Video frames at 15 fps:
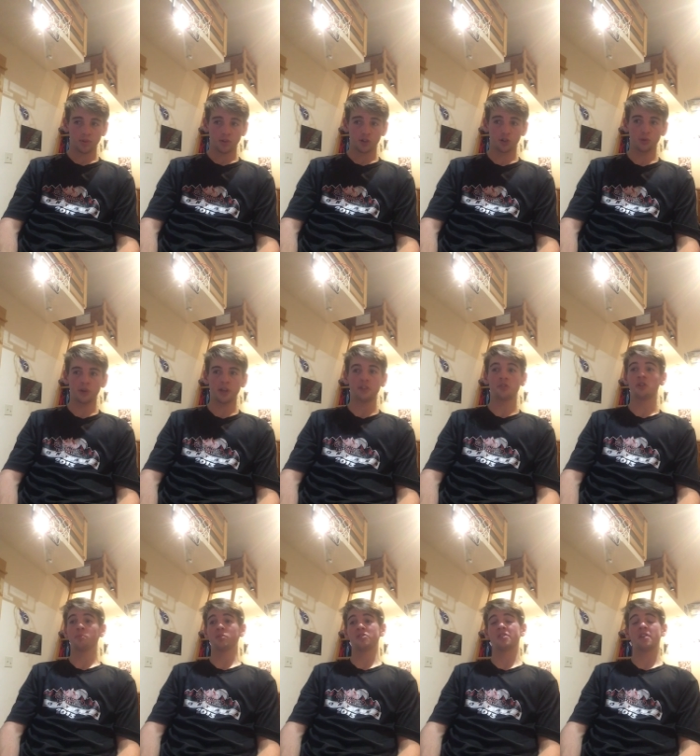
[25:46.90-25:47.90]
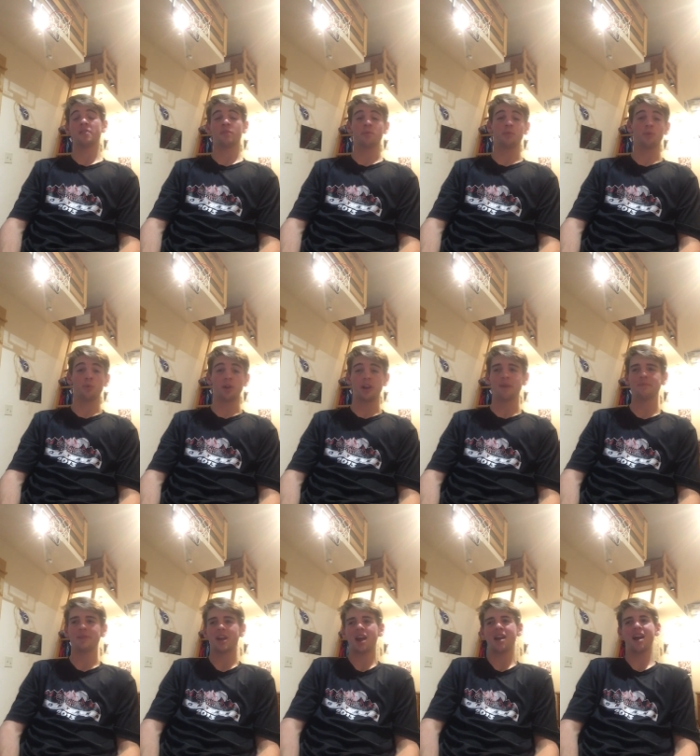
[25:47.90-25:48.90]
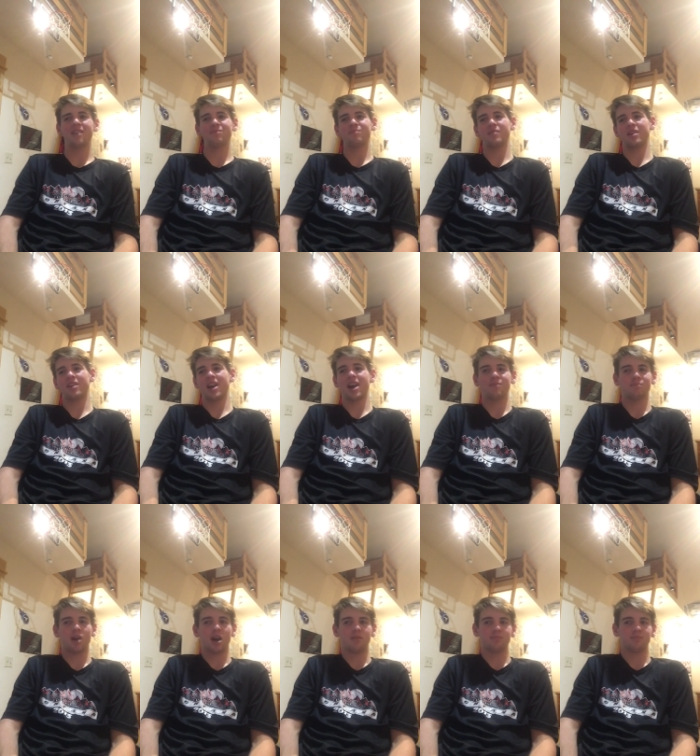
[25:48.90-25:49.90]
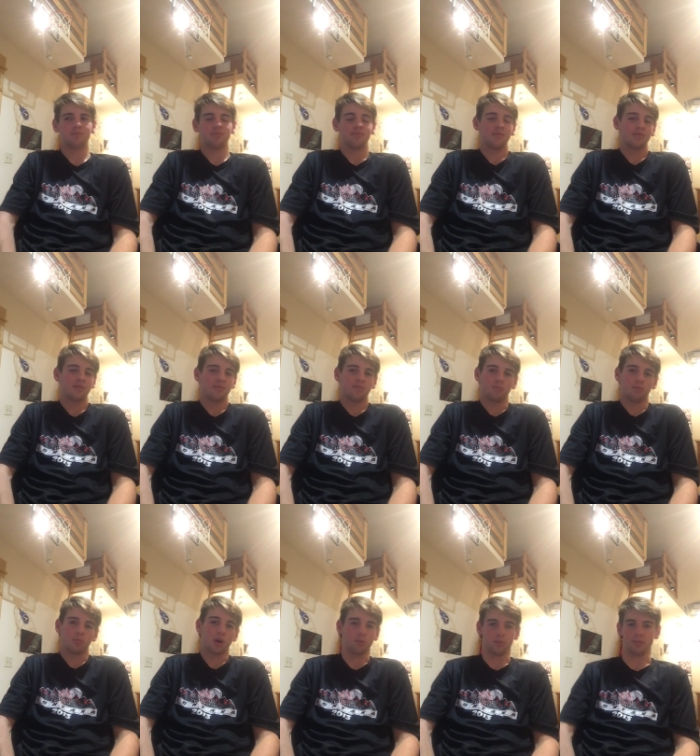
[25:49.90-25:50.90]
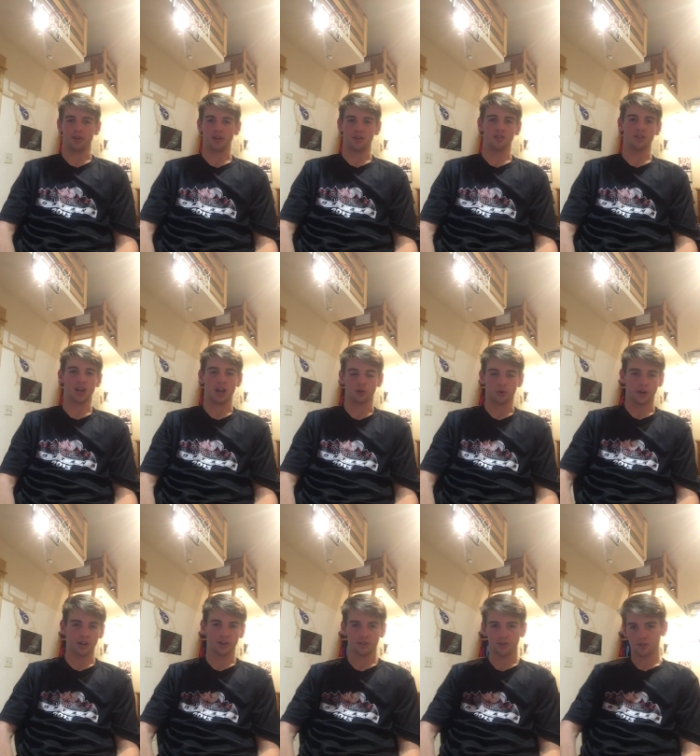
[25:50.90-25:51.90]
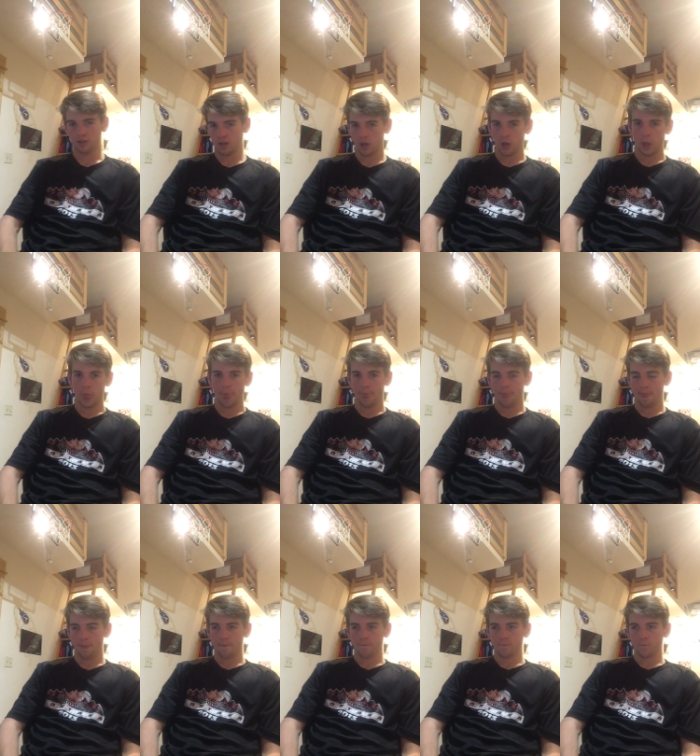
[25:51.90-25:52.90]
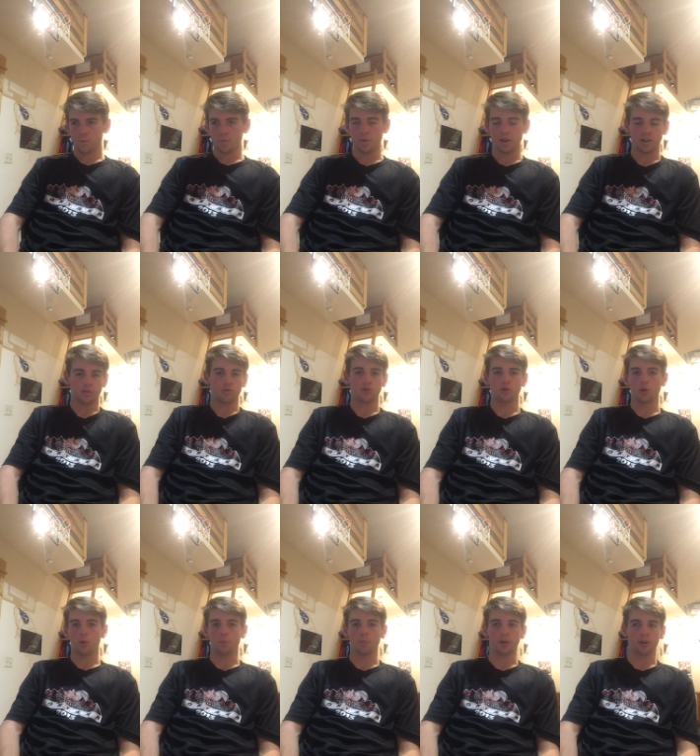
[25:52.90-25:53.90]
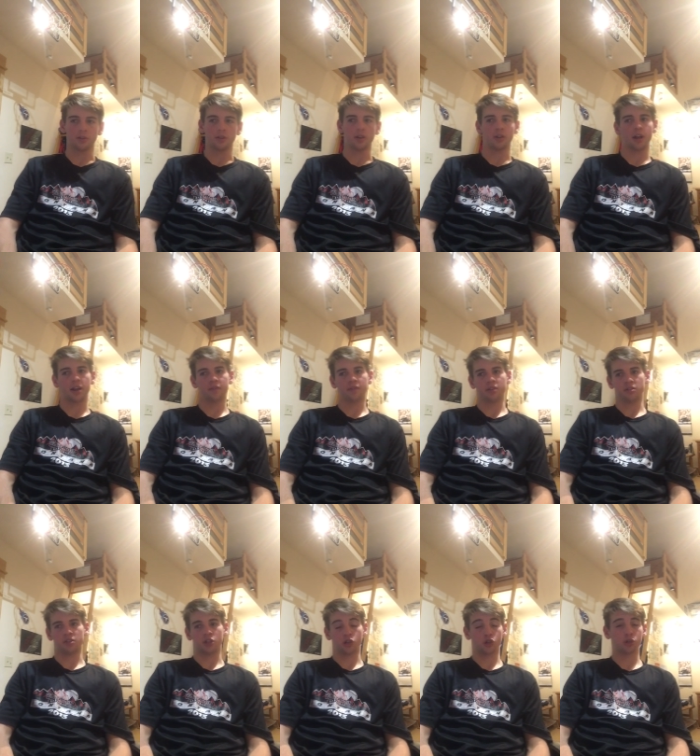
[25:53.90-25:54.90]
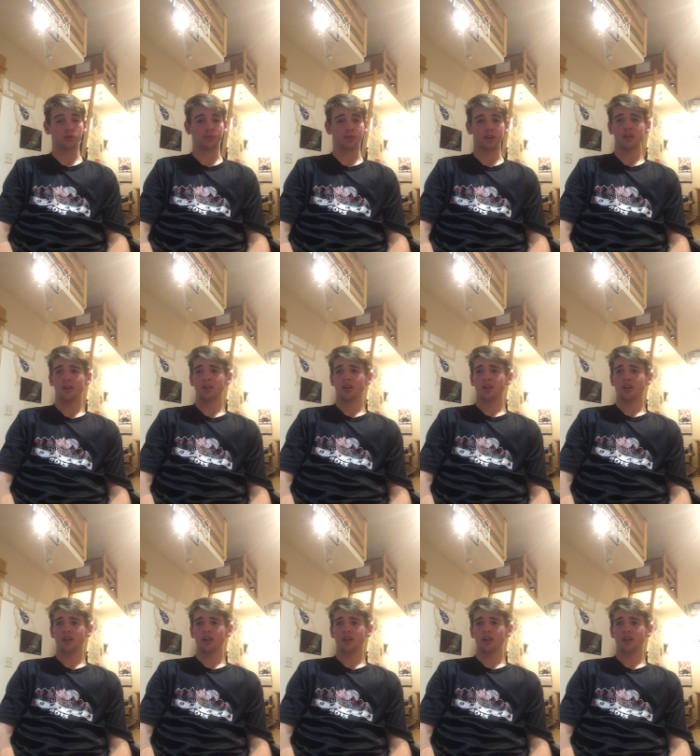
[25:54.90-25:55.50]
Shooting 18% from three. I mean, I'm probably exaggerating, making a bigger deal out of this than it should be.